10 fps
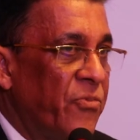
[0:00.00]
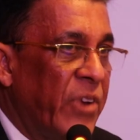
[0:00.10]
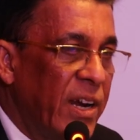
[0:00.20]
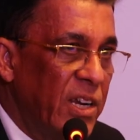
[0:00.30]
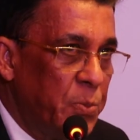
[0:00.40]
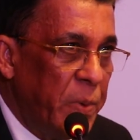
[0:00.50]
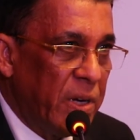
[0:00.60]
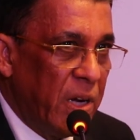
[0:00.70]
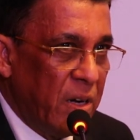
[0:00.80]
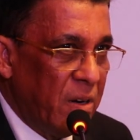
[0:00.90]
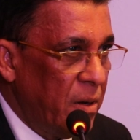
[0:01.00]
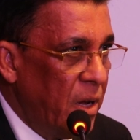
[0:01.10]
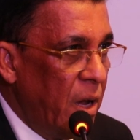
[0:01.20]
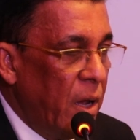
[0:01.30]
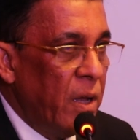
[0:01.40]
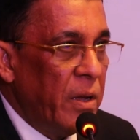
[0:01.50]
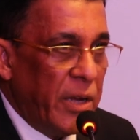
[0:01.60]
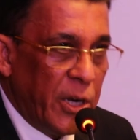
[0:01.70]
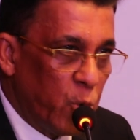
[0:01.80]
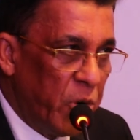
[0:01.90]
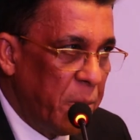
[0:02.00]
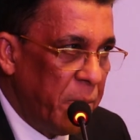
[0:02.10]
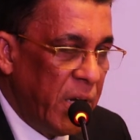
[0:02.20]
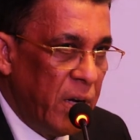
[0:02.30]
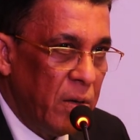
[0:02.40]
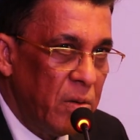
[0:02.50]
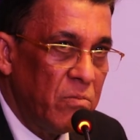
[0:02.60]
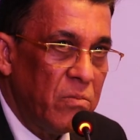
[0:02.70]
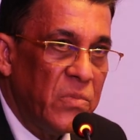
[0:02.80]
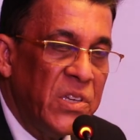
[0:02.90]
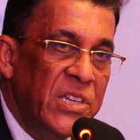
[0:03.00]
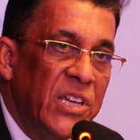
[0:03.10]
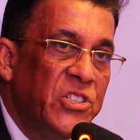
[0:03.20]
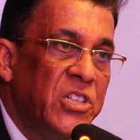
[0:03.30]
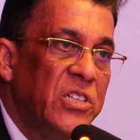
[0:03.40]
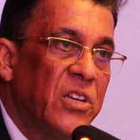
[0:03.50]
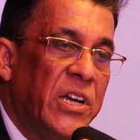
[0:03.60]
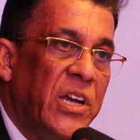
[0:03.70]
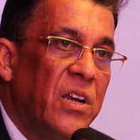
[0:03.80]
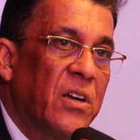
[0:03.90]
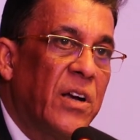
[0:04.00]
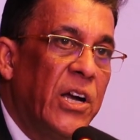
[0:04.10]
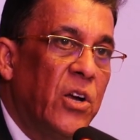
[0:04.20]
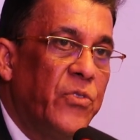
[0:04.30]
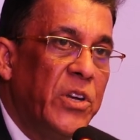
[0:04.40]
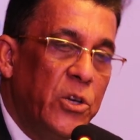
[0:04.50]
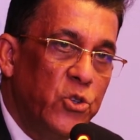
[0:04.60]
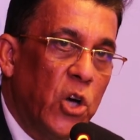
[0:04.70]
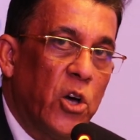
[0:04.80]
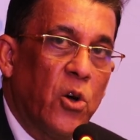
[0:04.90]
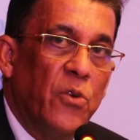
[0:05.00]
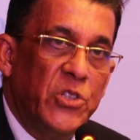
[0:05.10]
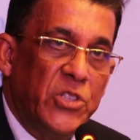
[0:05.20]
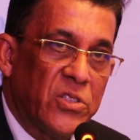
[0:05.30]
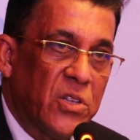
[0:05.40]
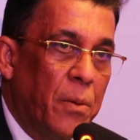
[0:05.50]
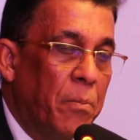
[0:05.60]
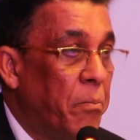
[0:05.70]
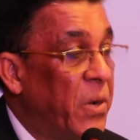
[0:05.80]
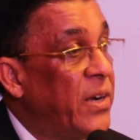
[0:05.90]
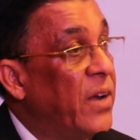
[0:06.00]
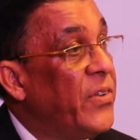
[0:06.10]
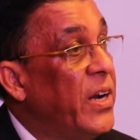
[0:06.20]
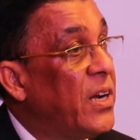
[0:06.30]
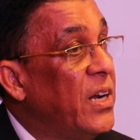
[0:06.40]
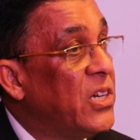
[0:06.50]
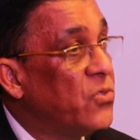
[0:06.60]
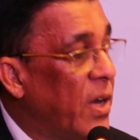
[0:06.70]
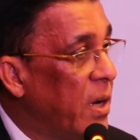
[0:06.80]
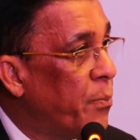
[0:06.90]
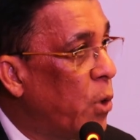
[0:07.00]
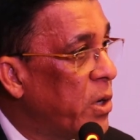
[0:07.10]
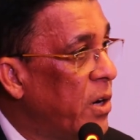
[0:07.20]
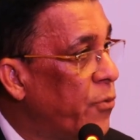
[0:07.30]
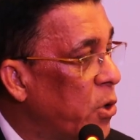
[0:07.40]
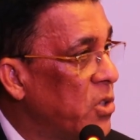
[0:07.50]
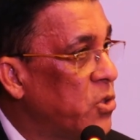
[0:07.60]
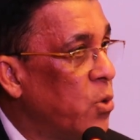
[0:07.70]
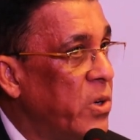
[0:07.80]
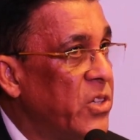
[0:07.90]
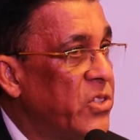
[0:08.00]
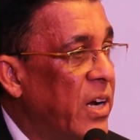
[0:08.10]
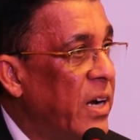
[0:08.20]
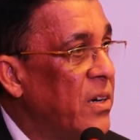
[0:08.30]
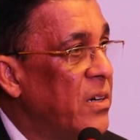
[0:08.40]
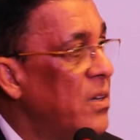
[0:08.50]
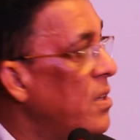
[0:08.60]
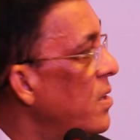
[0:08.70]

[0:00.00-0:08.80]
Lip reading: Frankly speaking, including me, ESG is again a kind of a new jargon which has come, but definitely it is very important for us to understand.